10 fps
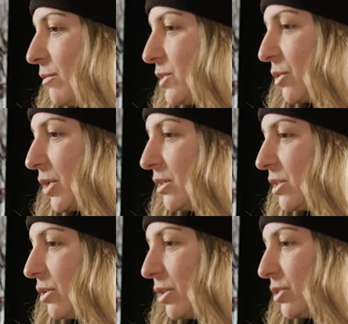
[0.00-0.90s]
so
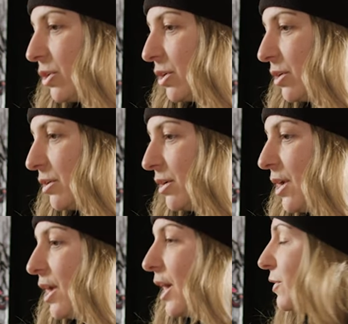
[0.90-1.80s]
easier to turn.
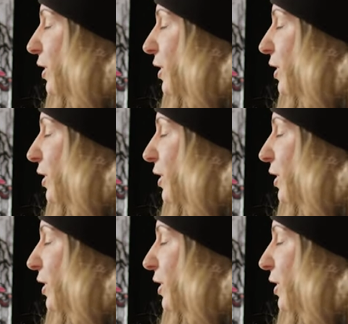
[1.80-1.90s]
And